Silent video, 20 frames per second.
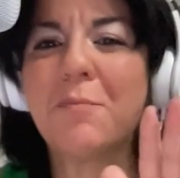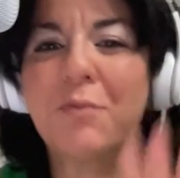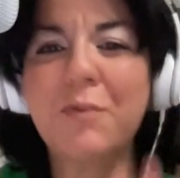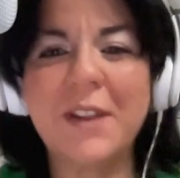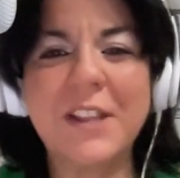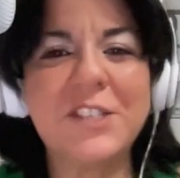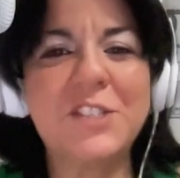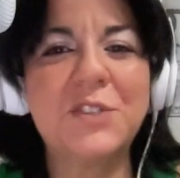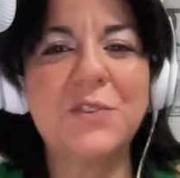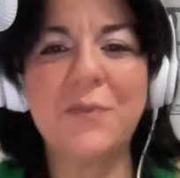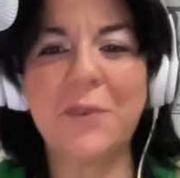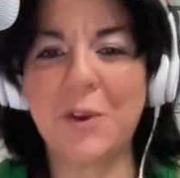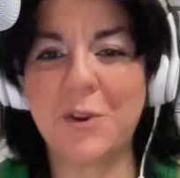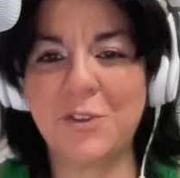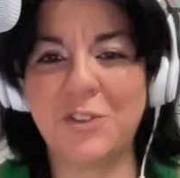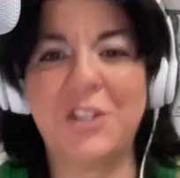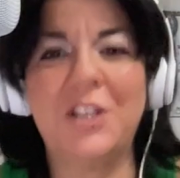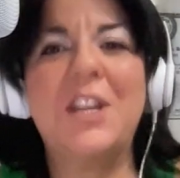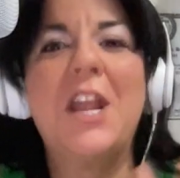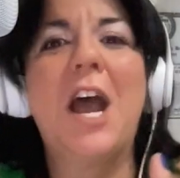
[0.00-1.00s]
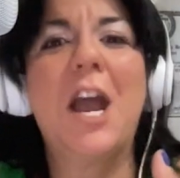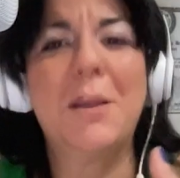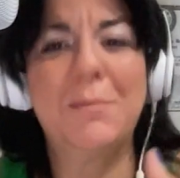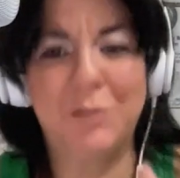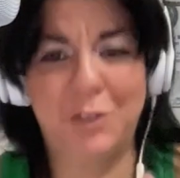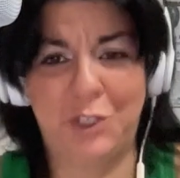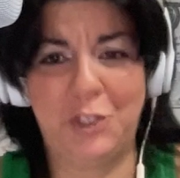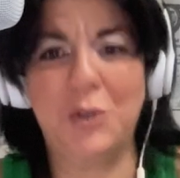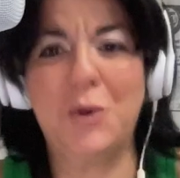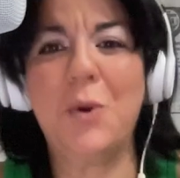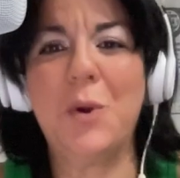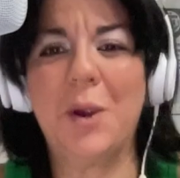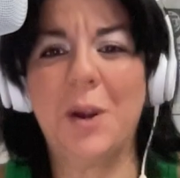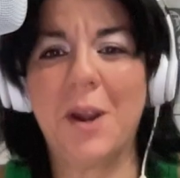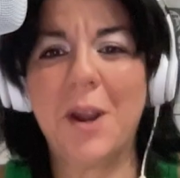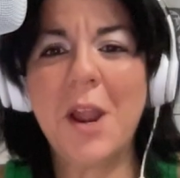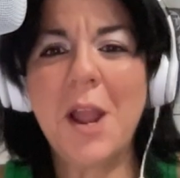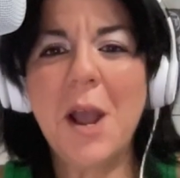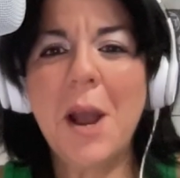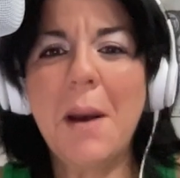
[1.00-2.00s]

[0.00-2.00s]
abridged version, I'm sure,